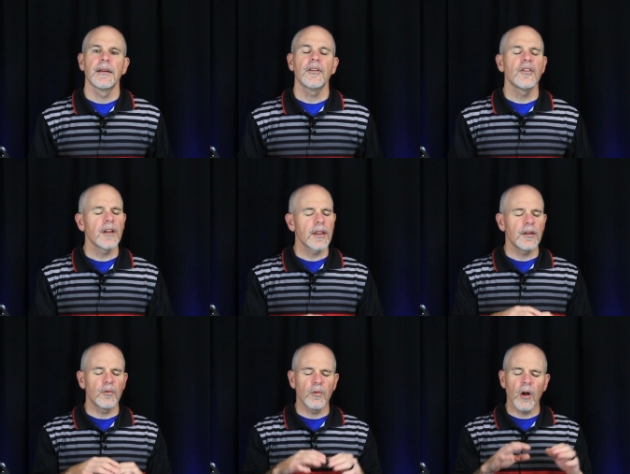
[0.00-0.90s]
There's
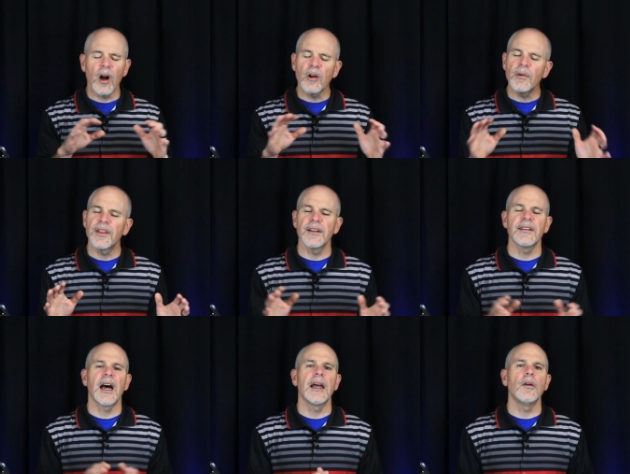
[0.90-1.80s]
nothing wrong with a
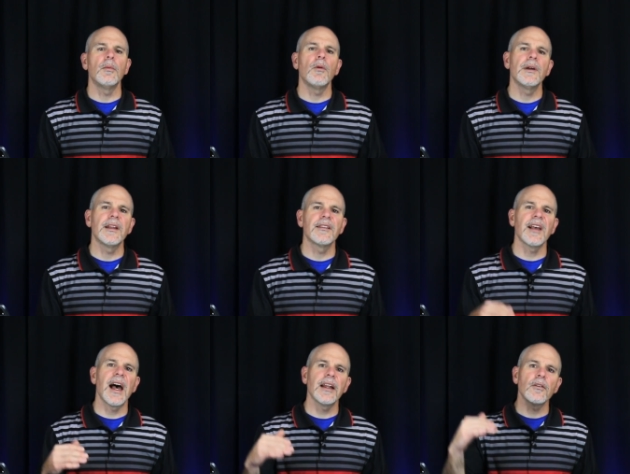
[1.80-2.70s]
title, but when the
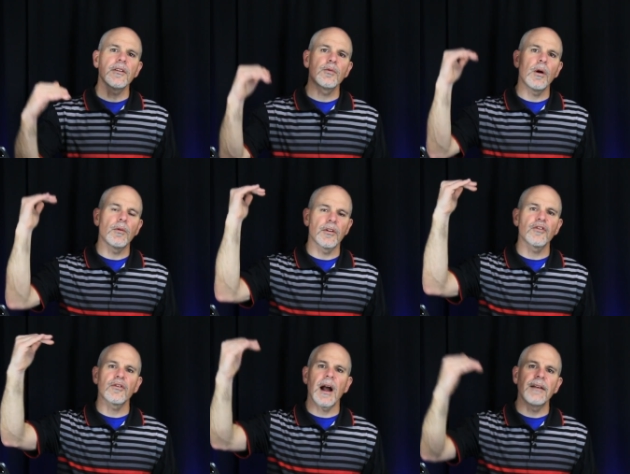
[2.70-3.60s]
title is what we're
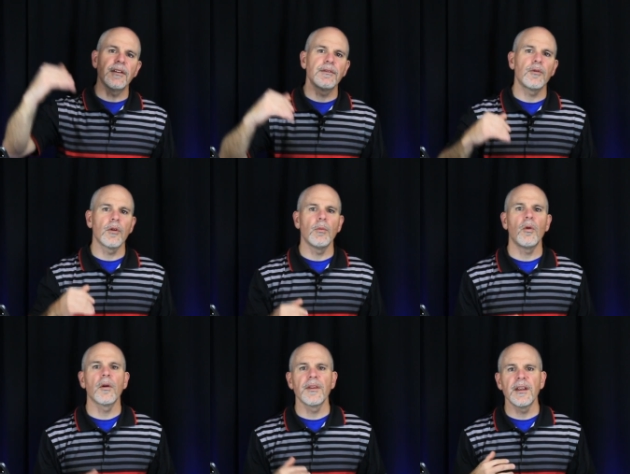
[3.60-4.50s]
striving for
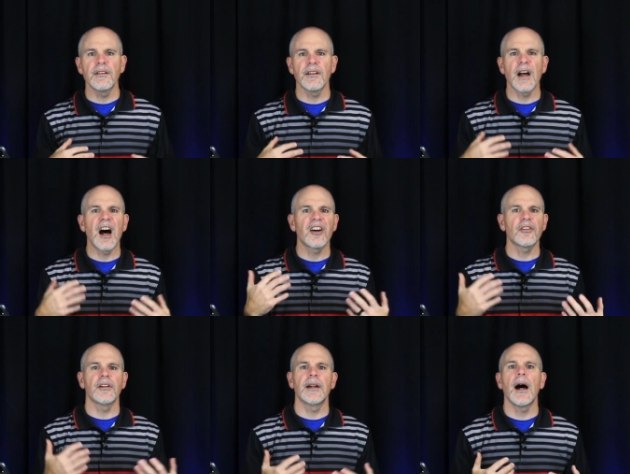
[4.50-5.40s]
more than to
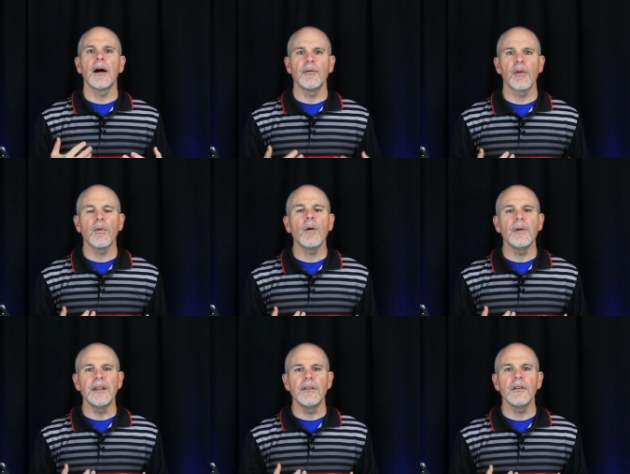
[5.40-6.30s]
honor God with what
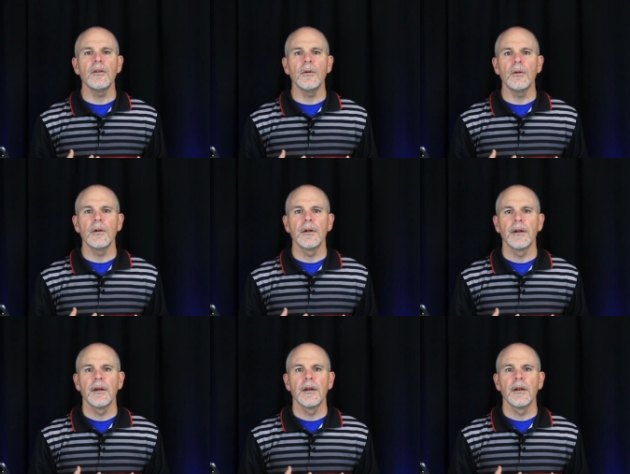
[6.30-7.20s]
we do,
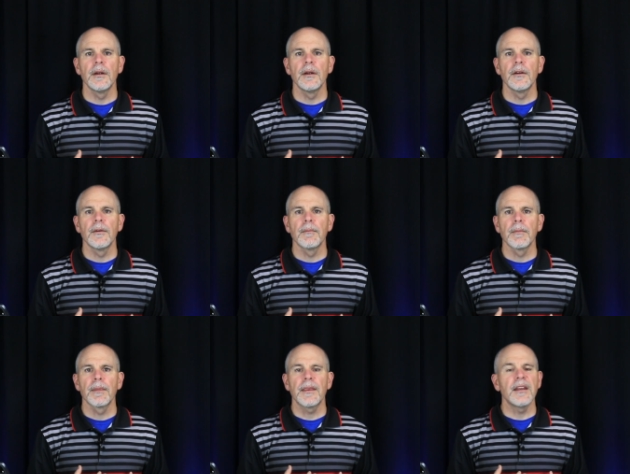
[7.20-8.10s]

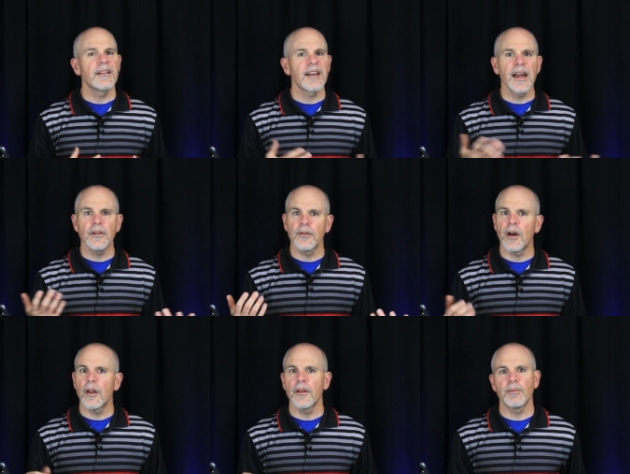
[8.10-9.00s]
then the title's
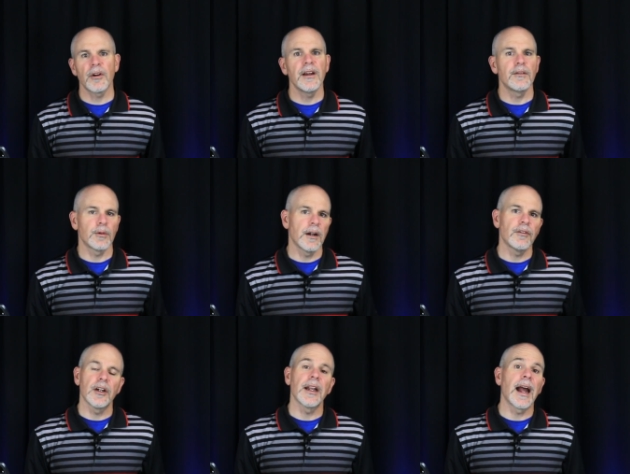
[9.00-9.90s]
all the praise we're
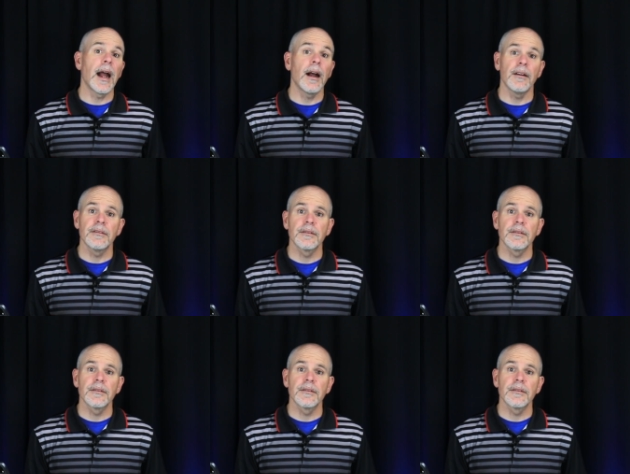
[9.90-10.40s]
ever going to have.